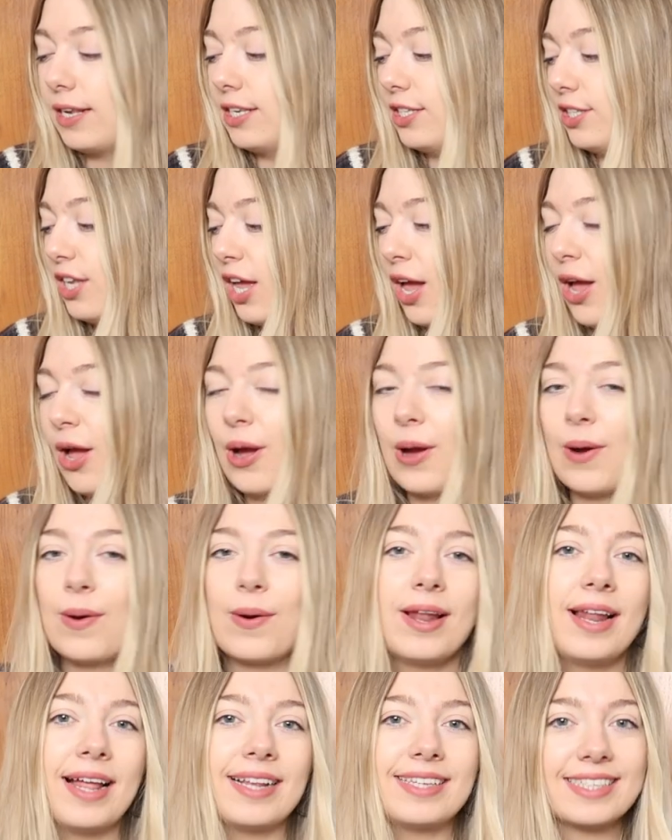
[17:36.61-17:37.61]

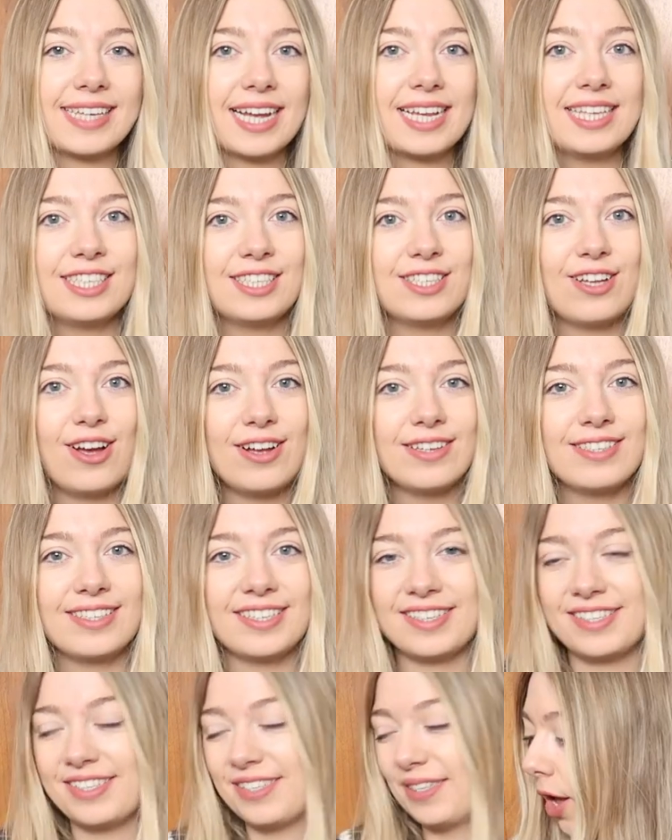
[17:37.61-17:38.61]
so let's get
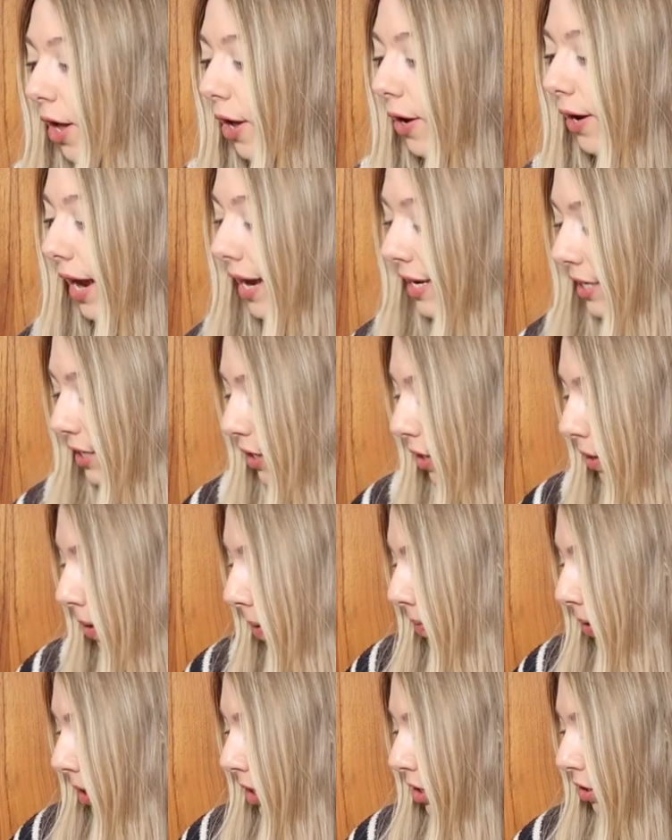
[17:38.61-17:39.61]
started. Okay, so I'm gonna